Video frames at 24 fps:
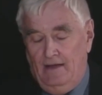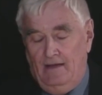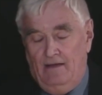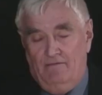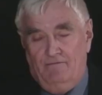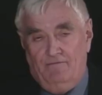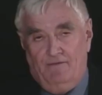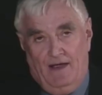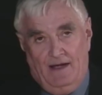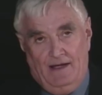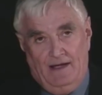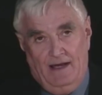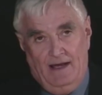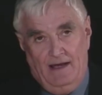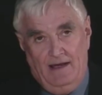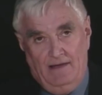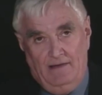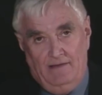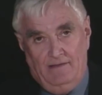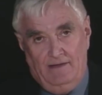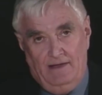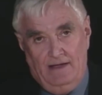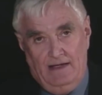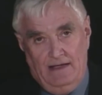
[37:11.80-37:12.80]

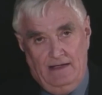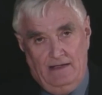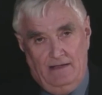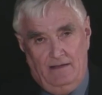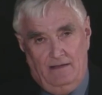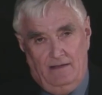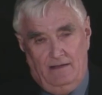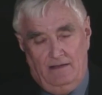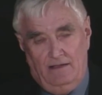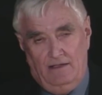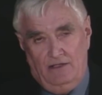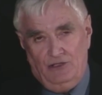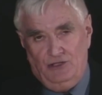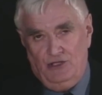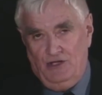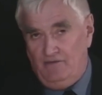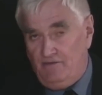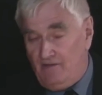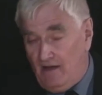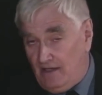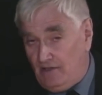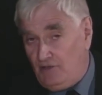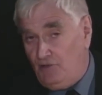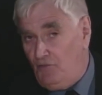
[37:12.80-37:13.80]
finally, she
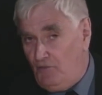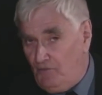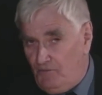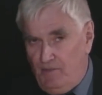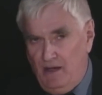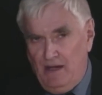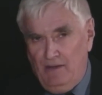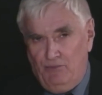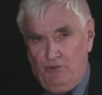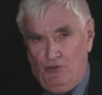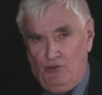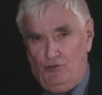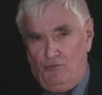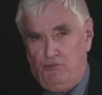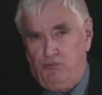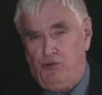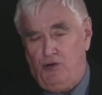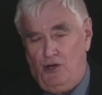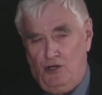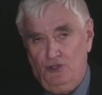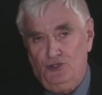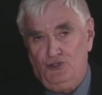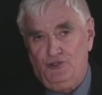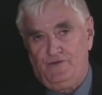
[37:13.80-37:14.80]
thought there were people who
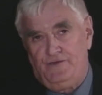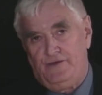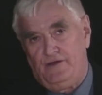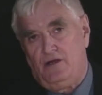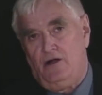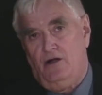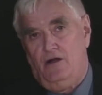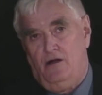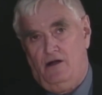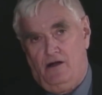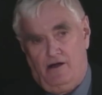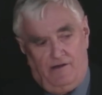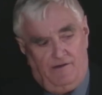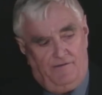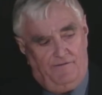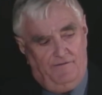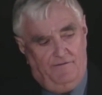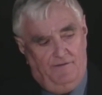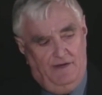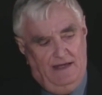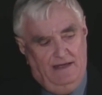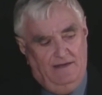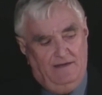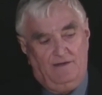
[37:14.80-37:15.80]
approached the car
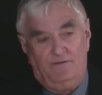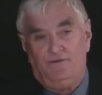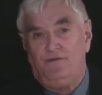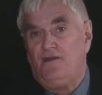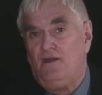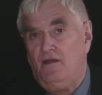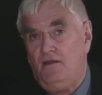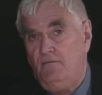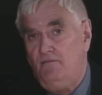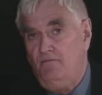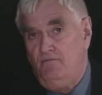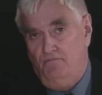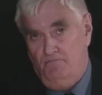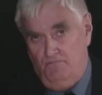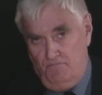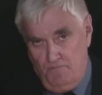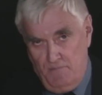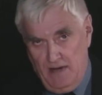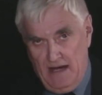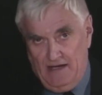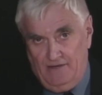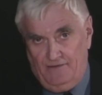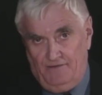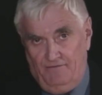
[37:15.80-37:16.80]
in the
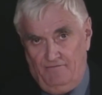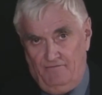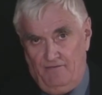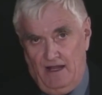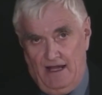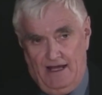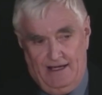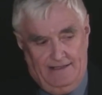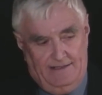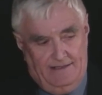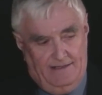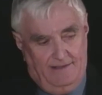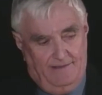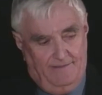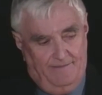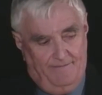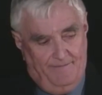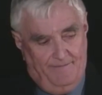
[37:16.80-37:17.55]
massive light.